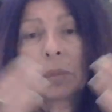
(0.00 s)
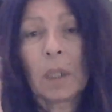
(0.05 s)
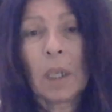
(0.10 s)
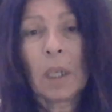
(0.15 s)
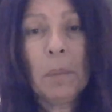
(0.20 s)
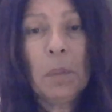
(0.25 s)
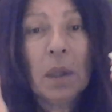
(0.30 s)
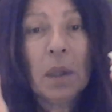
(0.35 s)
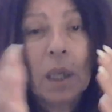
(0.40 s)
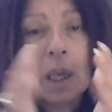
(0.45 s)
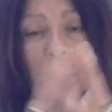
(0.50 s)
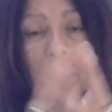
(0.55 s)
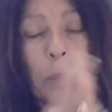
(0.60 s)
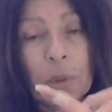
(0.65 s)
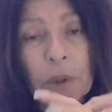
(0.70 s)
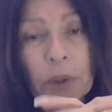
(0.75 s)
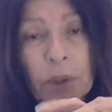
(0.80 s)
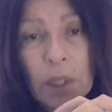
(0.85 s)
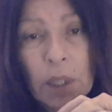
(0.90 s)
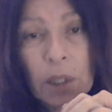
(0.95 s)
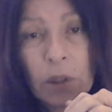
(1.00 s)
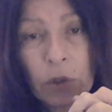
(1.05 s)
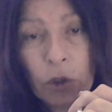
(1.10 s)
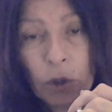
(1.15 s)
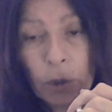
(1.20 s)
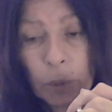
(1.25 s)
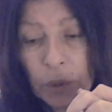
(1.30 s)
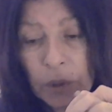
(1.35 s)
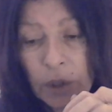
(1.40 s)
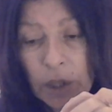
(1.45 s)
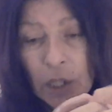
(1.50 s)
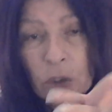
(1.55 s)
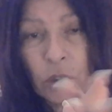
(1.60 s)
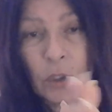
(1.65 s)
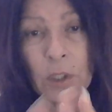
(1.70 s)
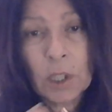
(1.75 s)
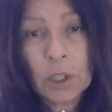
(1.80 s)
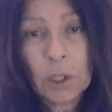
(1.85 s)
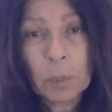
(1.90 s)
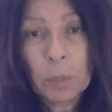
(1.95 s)
coming up with the
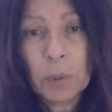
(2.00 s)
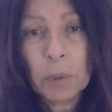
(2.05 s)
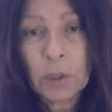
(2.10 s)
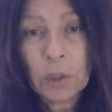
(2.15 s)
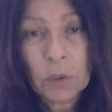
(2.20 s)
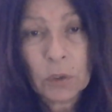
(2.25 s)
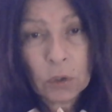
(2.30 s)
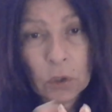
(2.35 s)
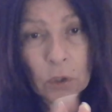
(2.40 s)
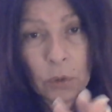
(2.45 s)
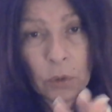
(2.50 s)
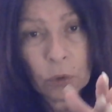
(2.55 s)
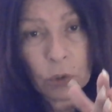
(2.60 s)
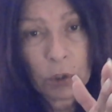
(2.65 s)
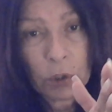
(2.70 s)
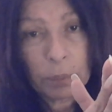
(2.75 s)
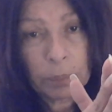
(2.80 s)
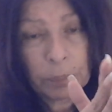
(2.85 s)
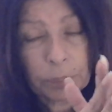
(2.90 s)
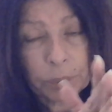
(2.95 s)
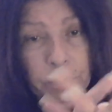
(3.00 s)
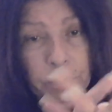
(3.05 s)
interpretation that the book has told you,